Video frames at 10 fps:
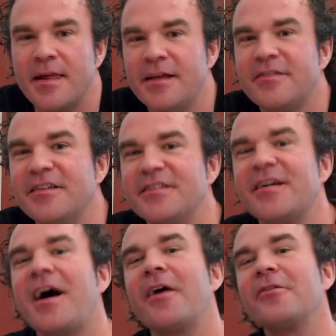It's
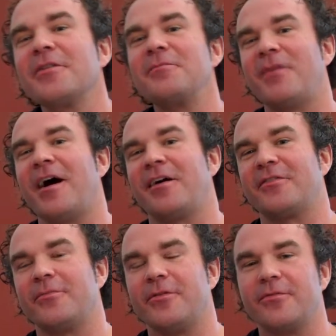entirely
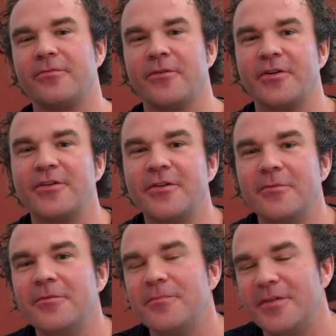possible for a
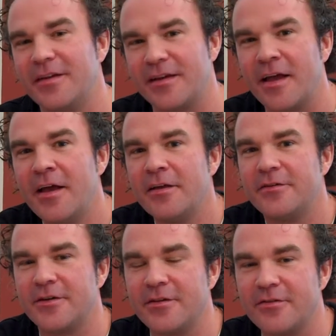human being to